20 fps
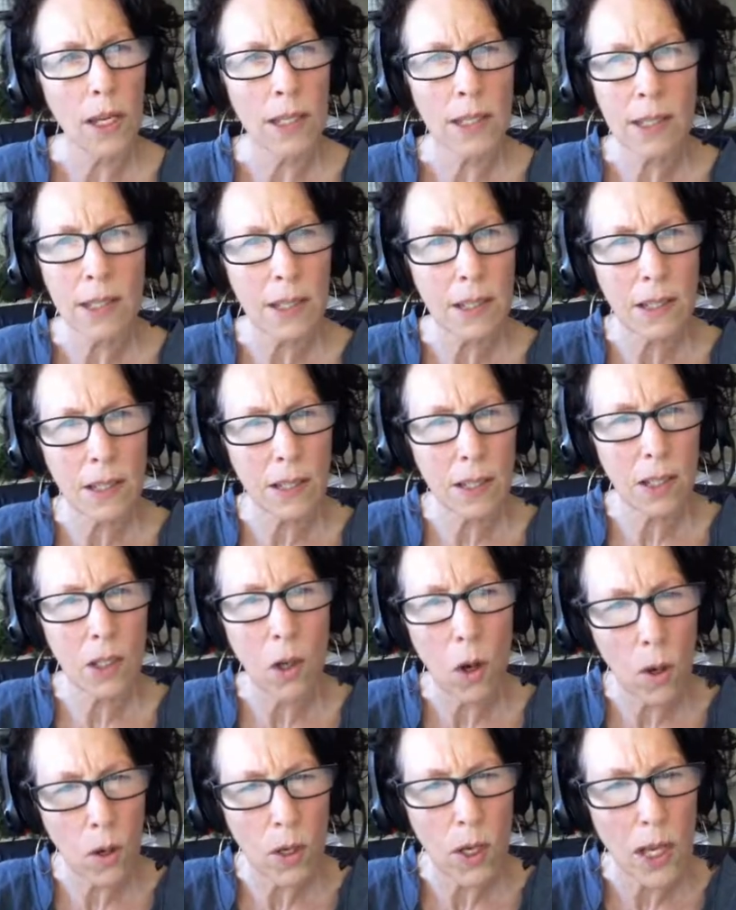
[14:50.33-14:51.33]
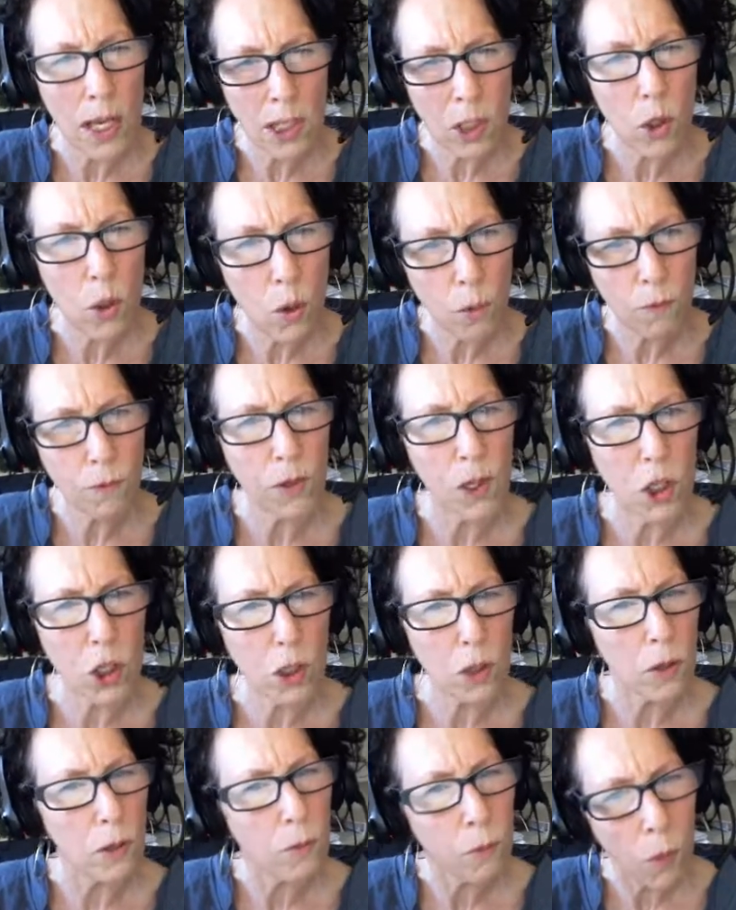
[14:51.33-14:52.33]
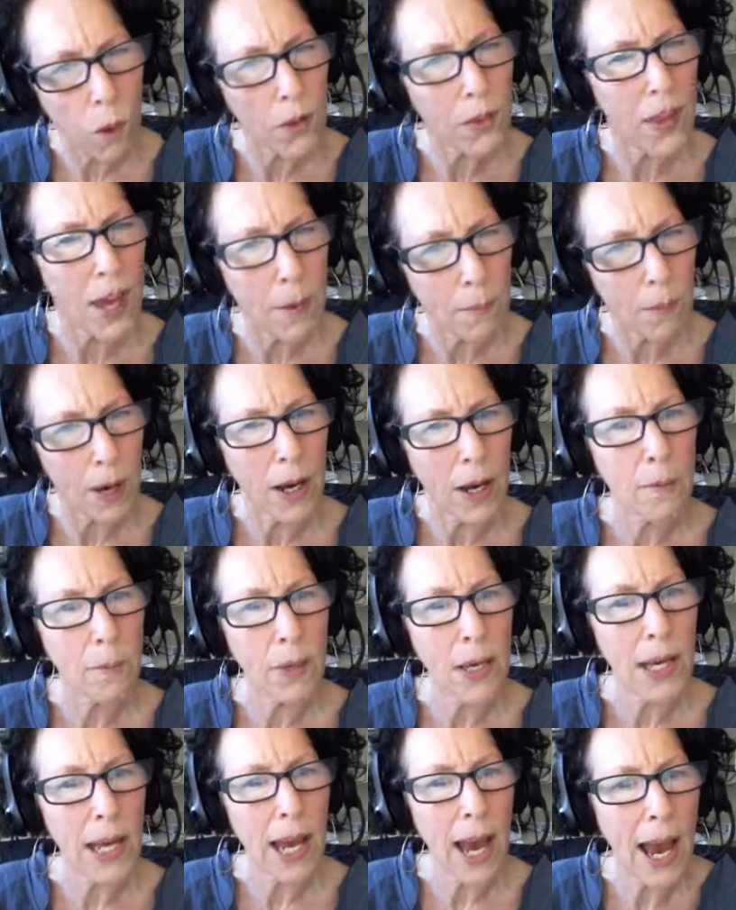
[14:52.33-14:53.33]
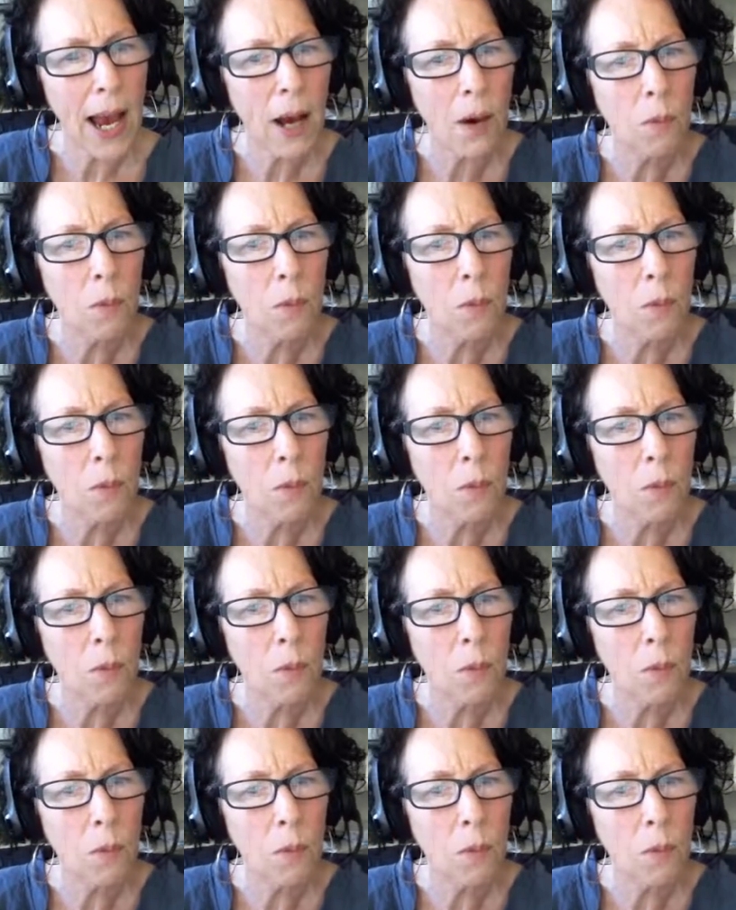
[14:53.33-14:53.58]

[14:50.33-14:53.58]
is is your vision of what that might be?